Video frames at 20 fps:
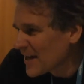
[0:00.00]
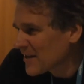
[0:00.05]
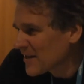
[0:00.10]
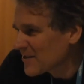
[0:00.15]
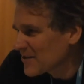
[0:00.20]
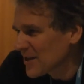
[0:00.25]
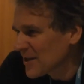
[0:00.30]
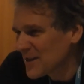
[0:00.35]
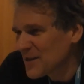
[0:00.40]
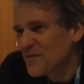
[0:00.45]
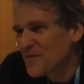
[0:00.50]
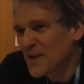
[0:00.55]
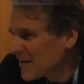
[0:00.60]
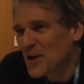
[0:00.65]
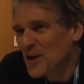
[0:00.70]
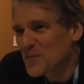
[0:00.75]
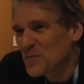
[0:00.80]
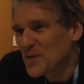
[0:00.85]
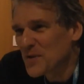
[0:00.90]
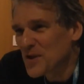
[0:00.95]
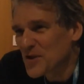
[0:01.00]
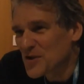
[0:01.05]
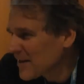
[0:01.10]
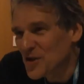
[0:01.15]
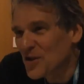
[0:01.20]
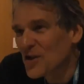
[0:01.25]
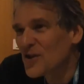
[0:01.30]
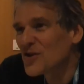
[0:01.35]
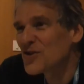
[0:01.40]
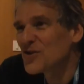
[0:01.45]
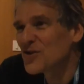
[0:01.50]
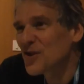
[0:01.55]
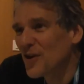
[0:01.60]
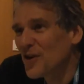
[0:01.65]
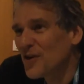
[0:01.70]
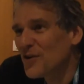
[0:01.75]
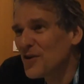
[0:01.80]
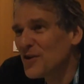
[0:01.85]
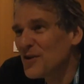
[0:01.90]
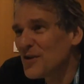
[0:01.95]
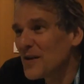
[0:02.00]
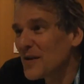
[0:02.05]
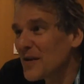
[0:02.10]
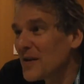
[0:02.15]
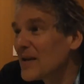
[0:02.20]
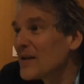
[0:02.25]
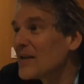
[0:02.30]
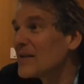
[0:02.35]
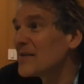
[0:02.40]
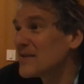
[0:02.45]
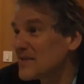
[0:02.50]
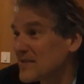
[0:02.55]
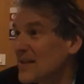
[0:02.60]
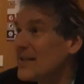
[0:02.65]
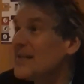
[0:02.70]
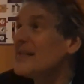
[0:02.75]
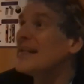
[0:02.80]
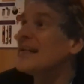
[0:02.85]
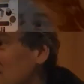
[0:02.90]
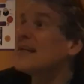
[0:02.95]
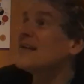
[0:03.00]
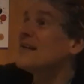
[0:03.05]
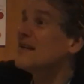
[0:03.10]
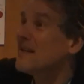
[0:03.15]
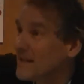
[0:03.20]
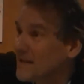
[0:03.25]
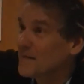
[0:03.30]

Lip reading: scientific expedition started sending